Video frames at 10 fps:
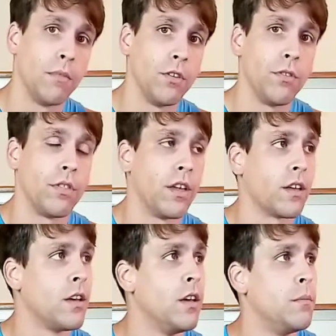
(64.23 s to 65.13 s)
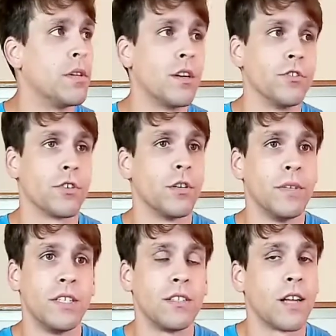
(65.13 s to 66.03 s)
than you think, because you're going to be
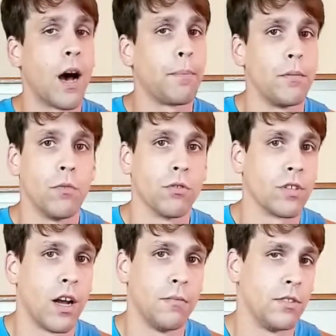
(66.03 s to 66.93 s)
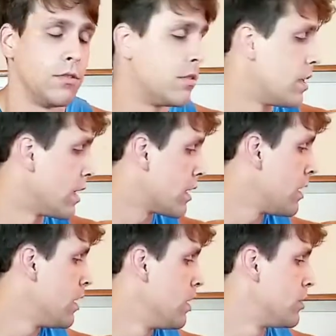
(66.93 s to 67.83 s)
stopping more times than you think.
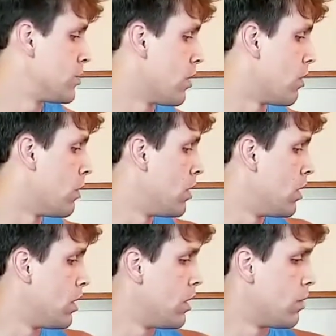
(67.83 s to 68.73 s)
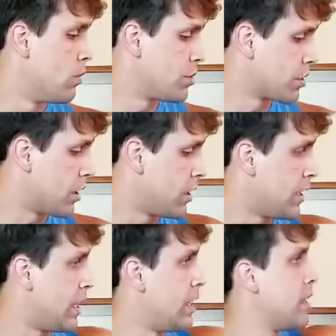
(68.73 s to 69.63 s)
So, what you're going to
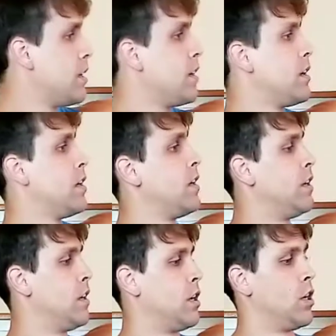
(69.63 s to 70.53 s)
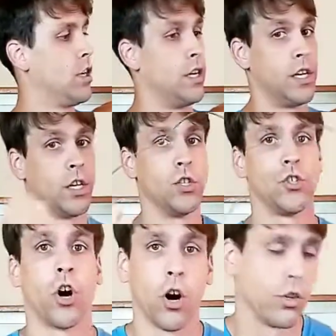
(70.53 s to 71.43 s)
need,
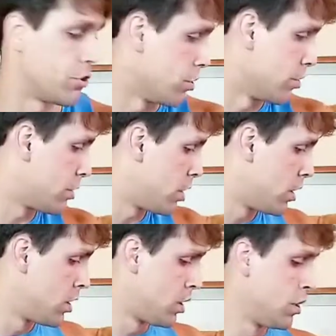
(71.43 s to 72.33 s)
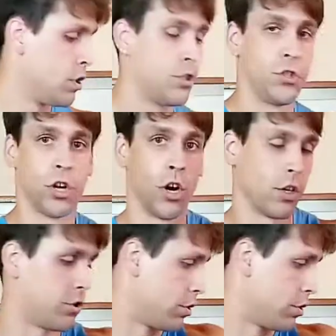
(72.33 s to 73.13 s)
chargers. I'll